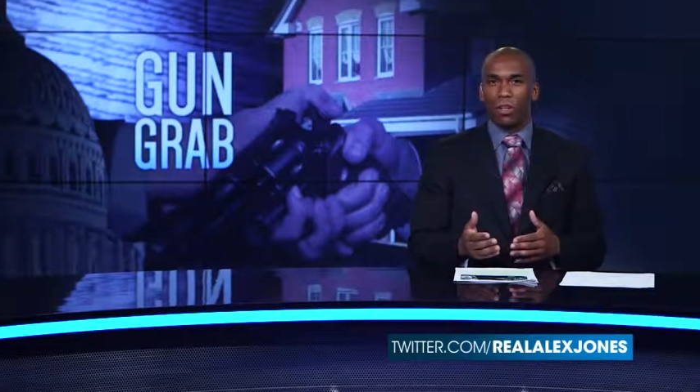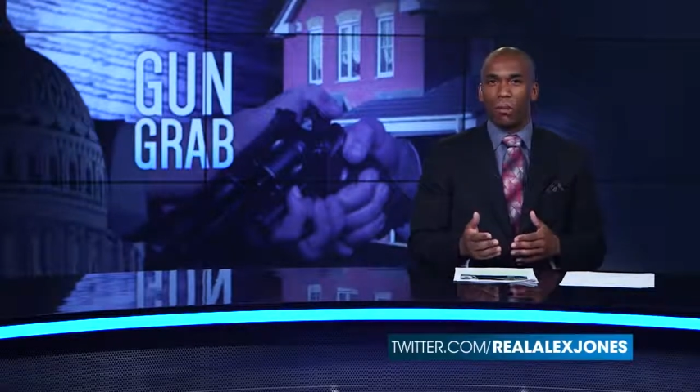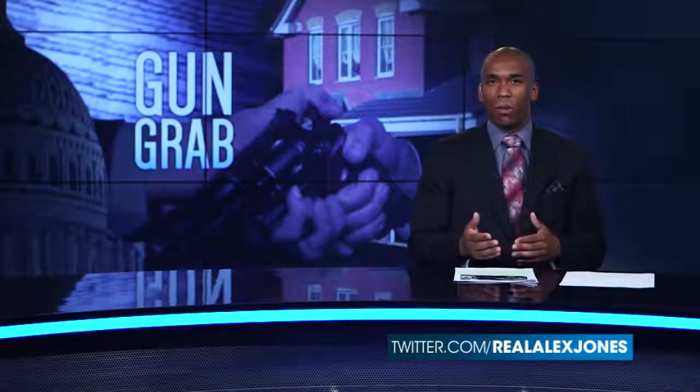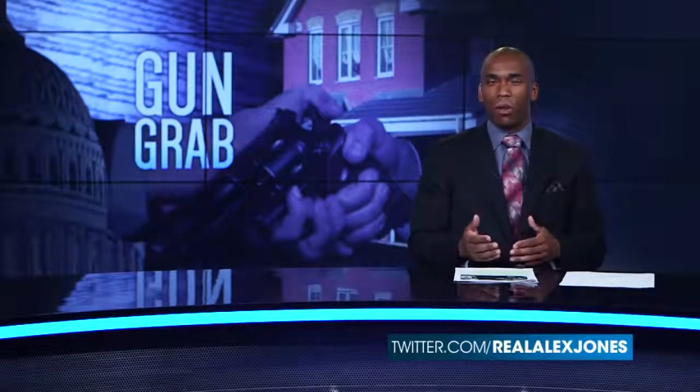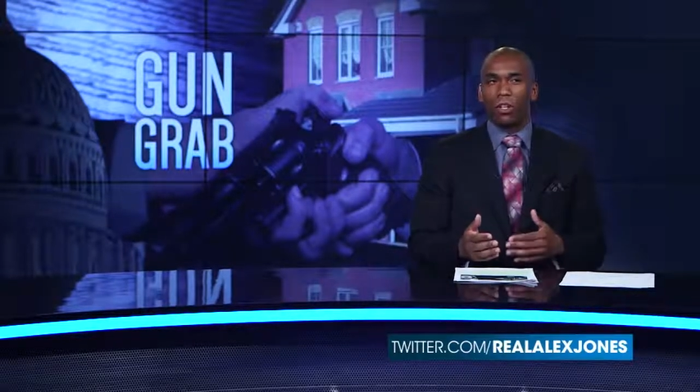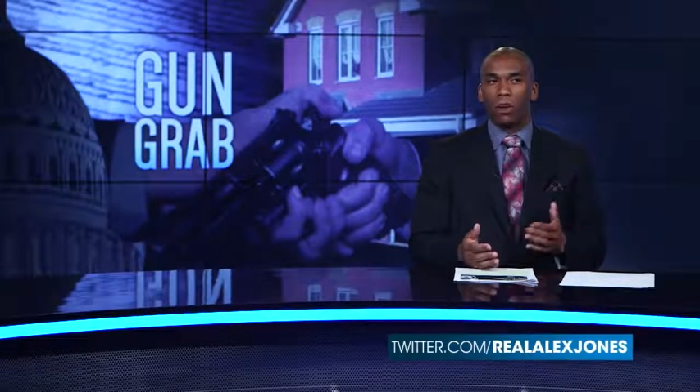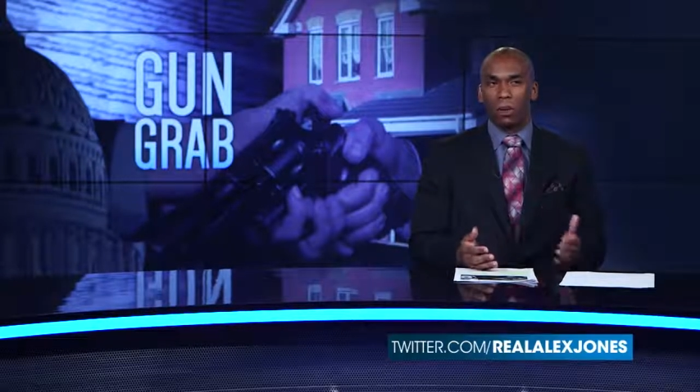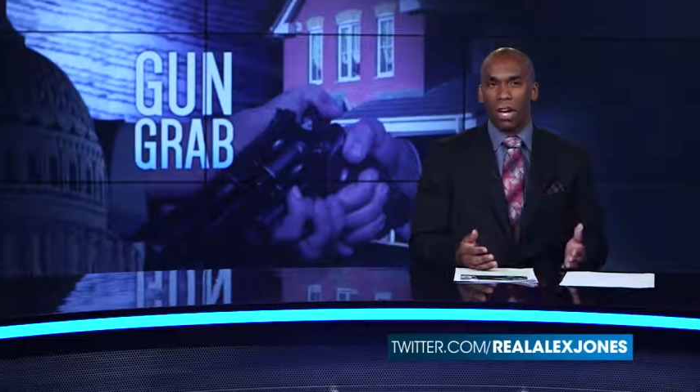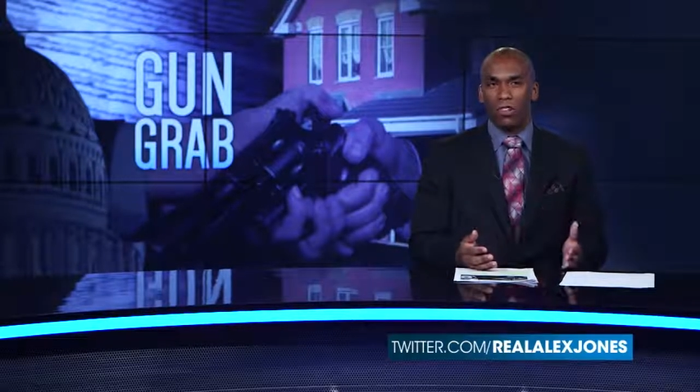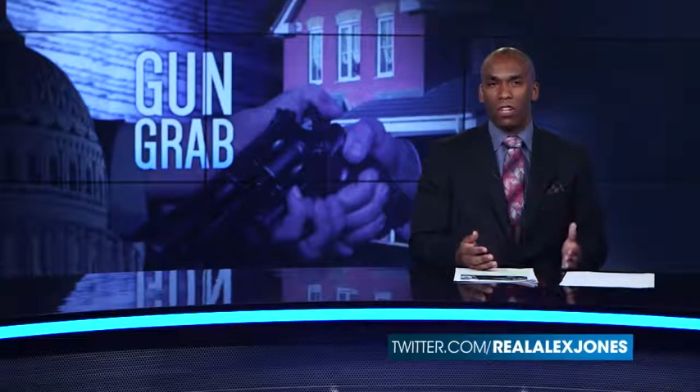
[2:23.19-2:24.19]
your polling
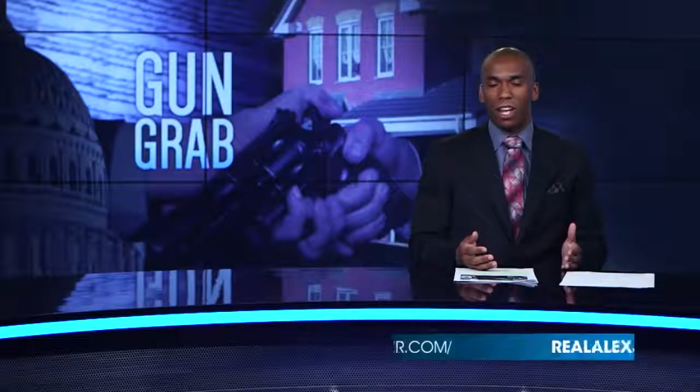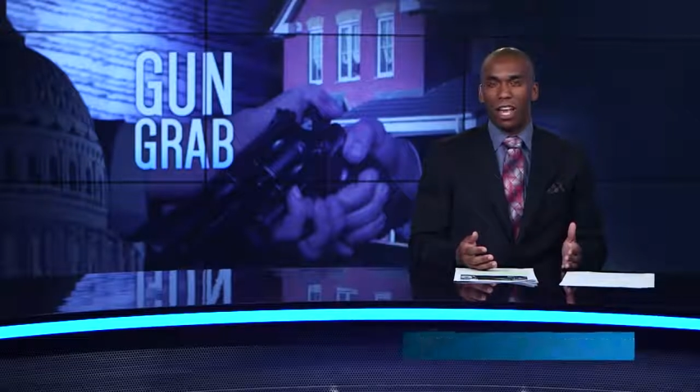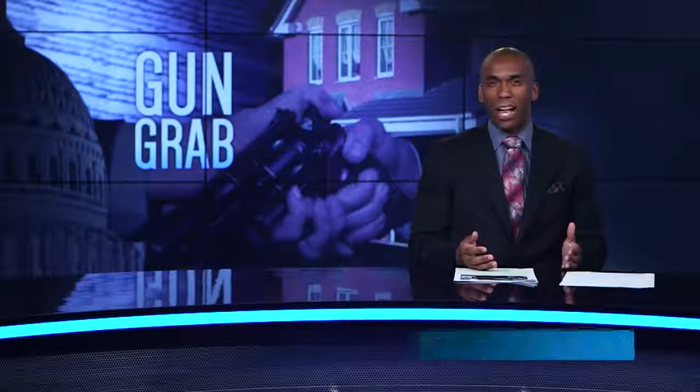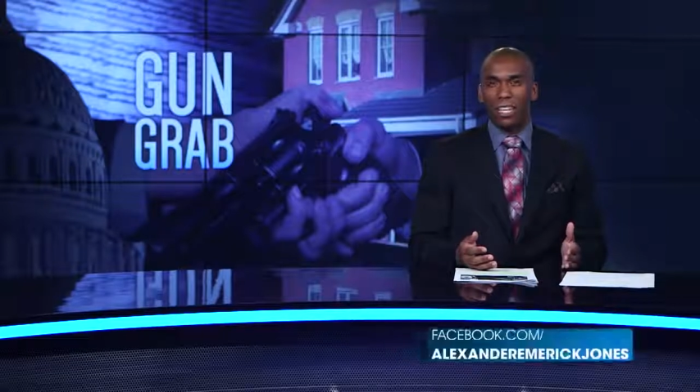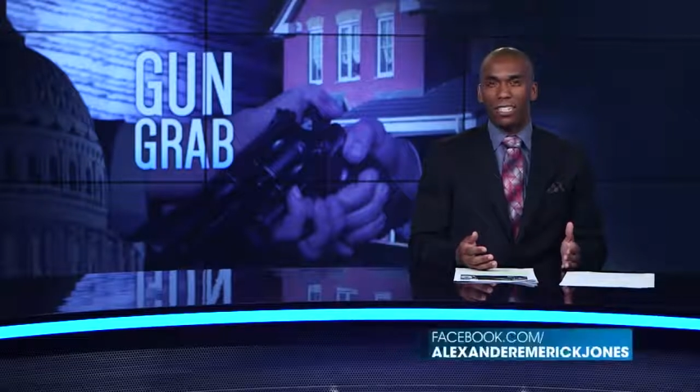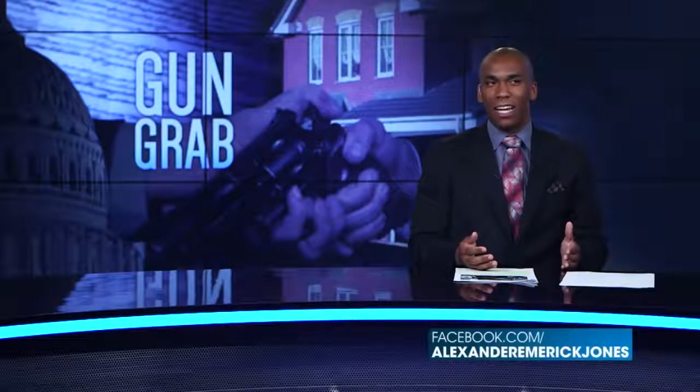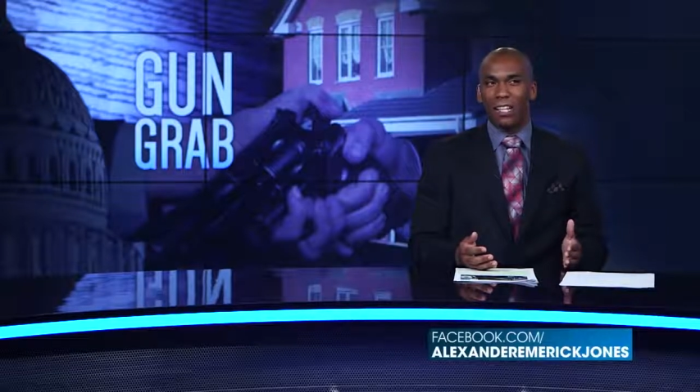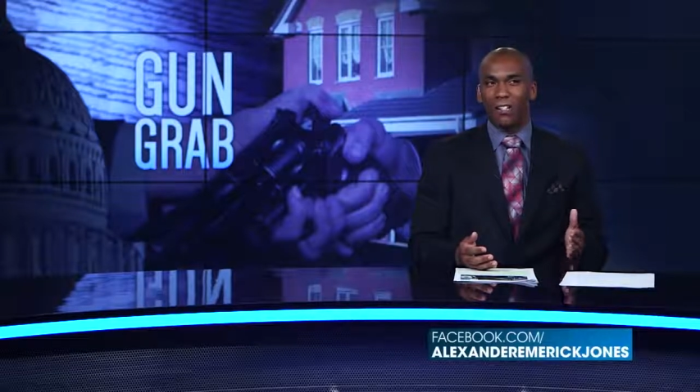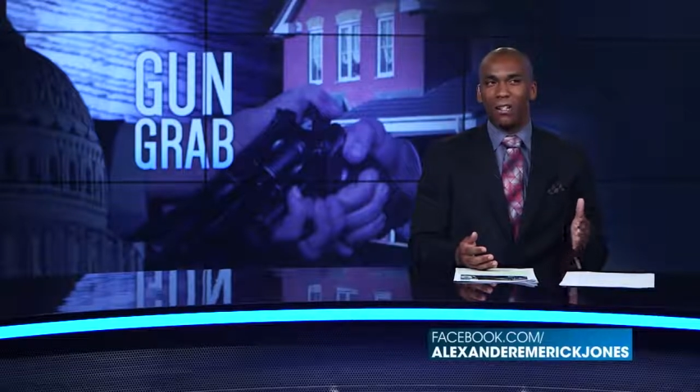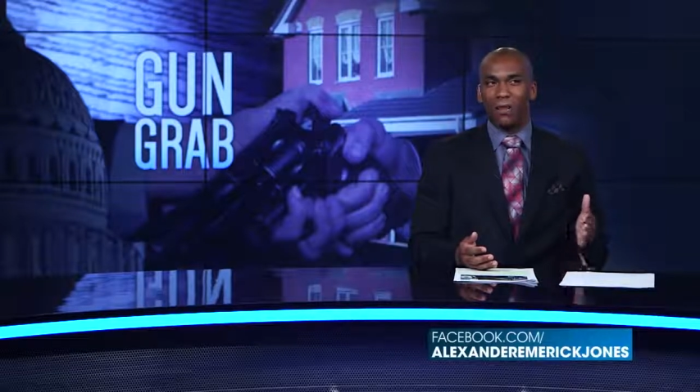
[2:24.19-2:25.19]
location has a
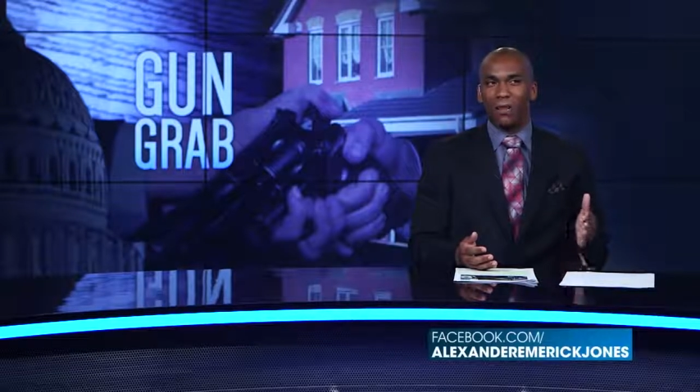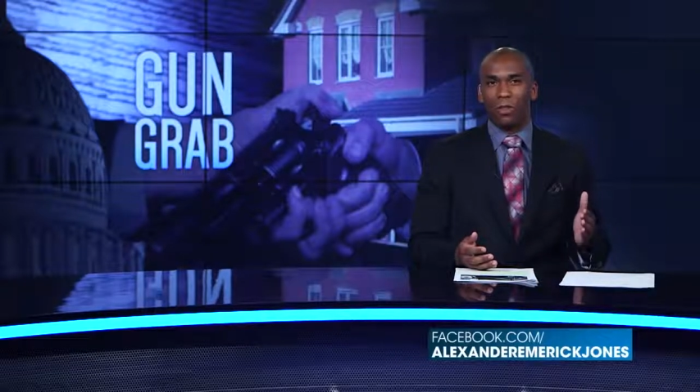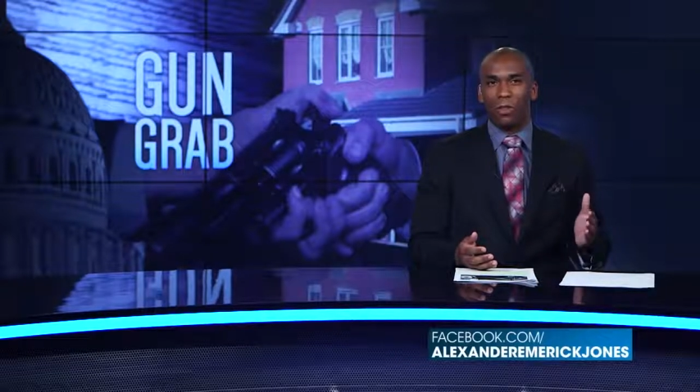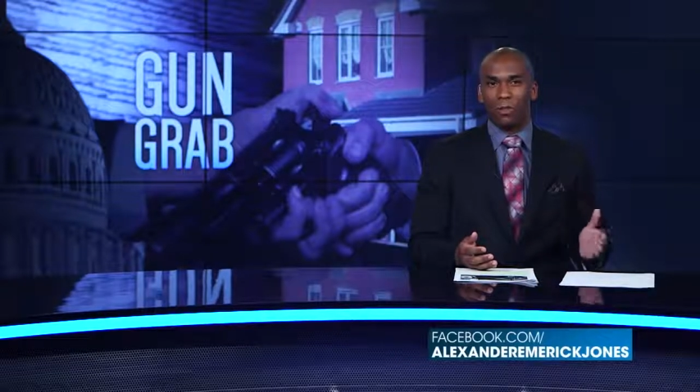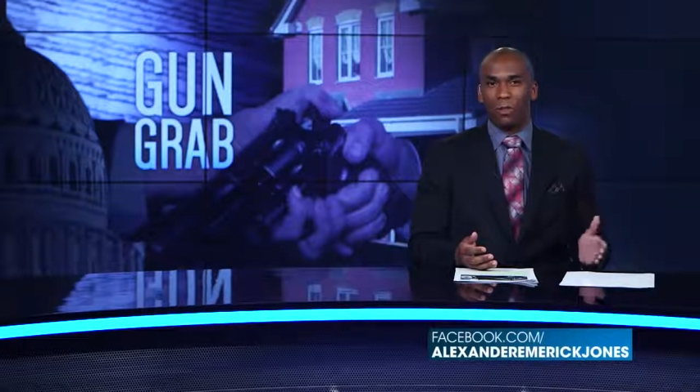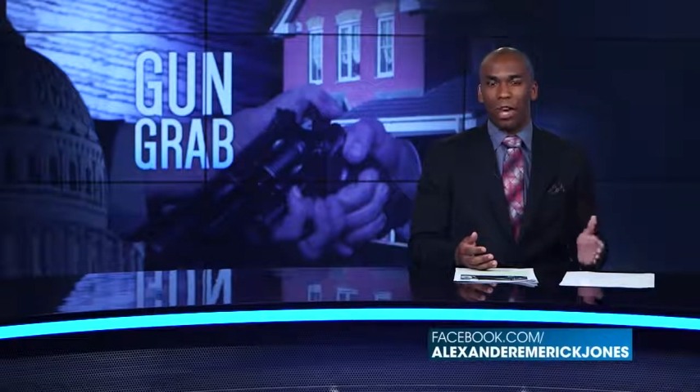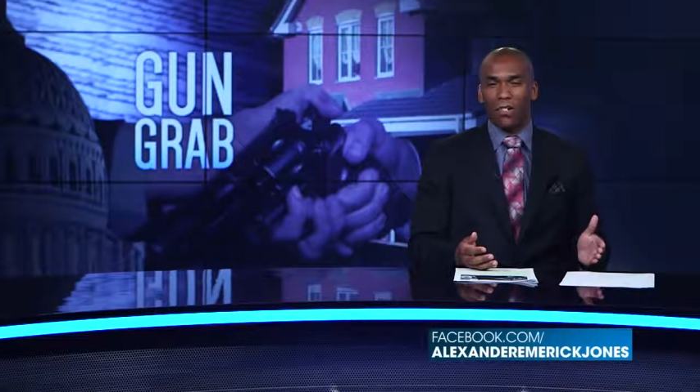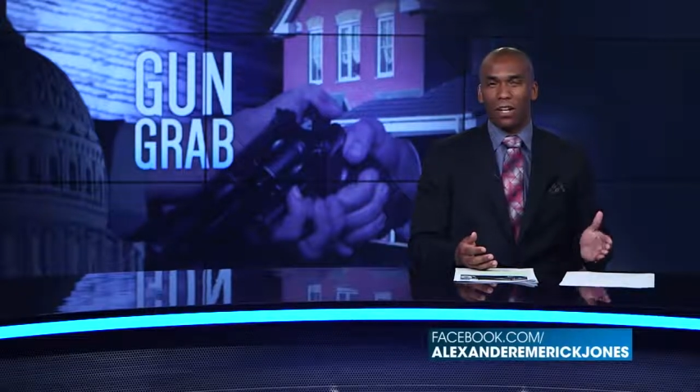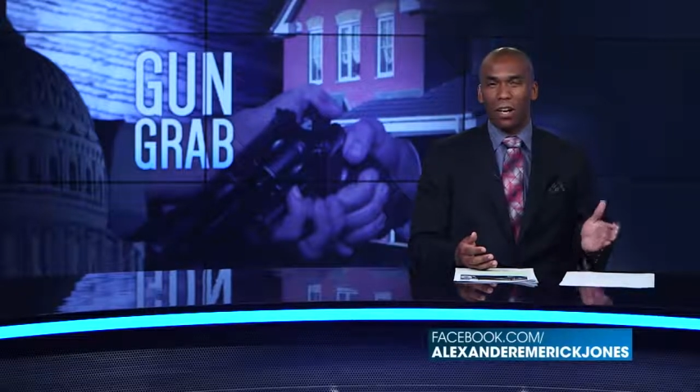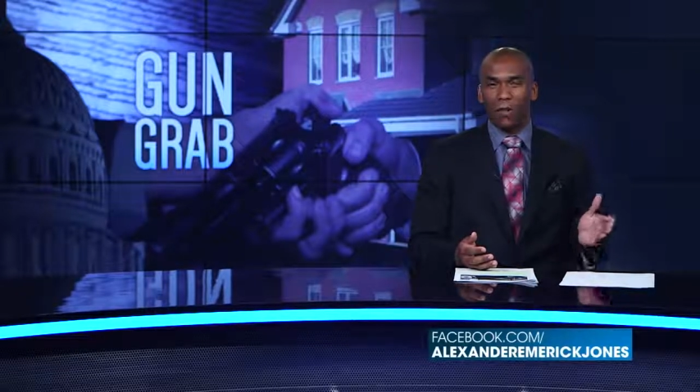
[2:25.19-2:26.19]
lot to do with the
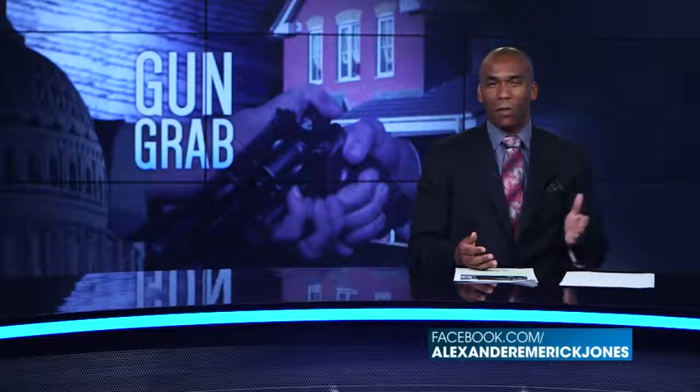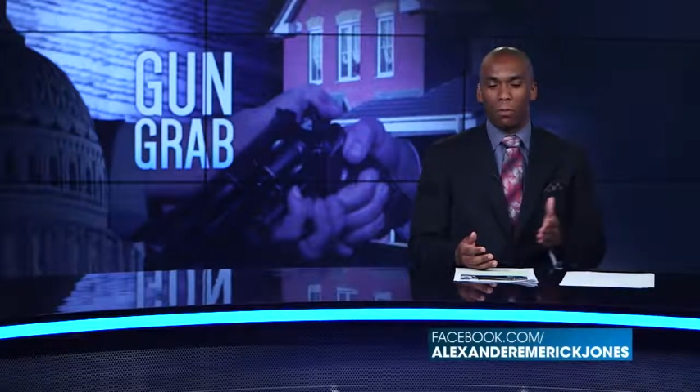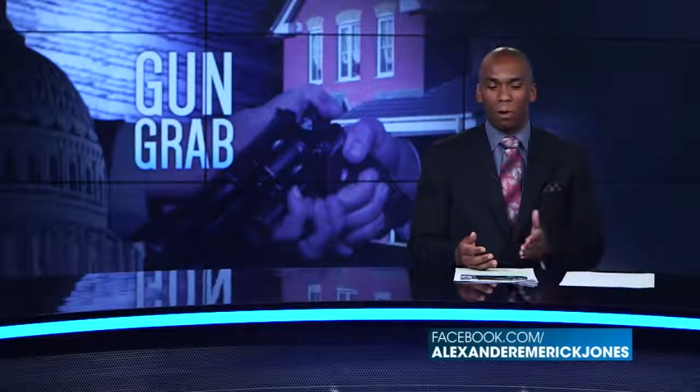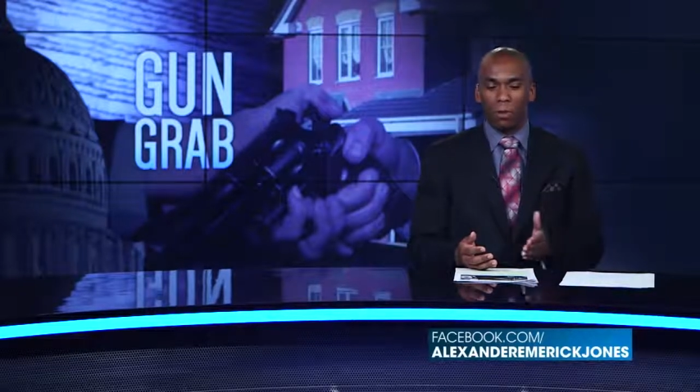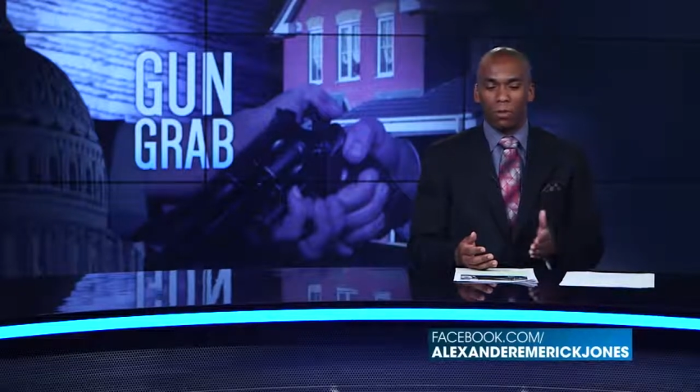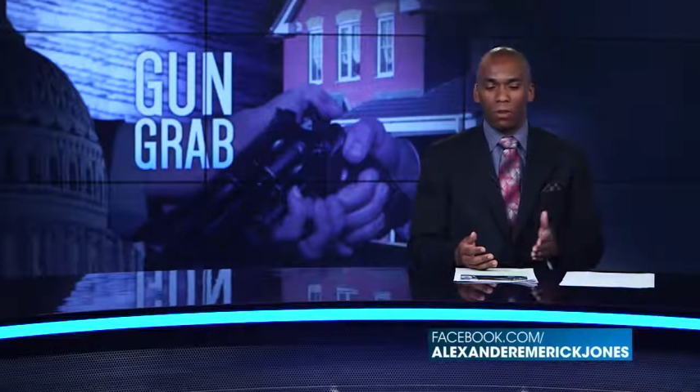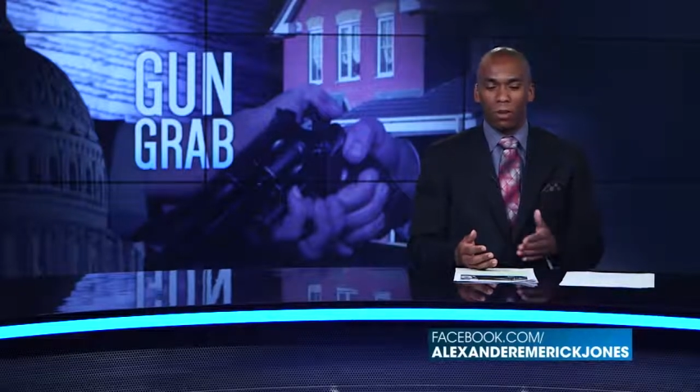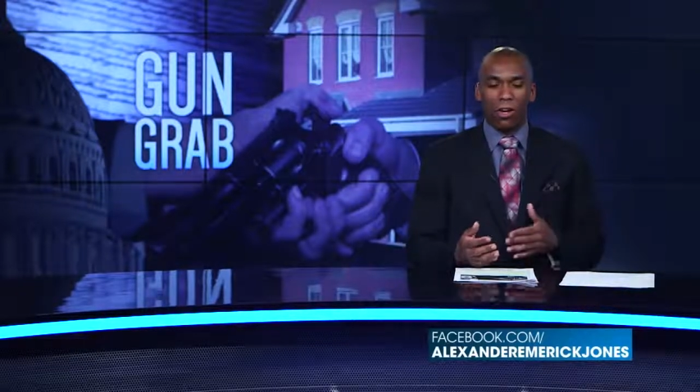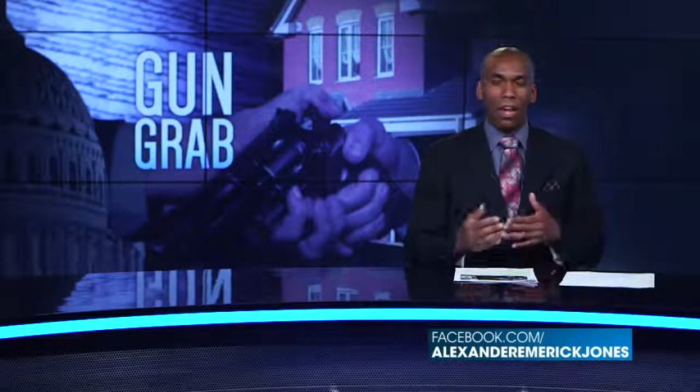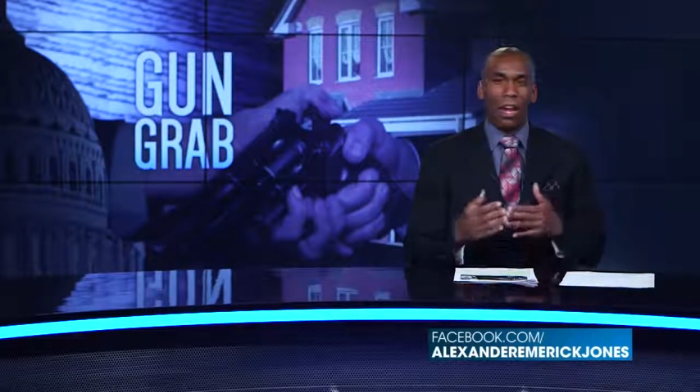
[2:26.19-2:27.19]
effects of your poll. So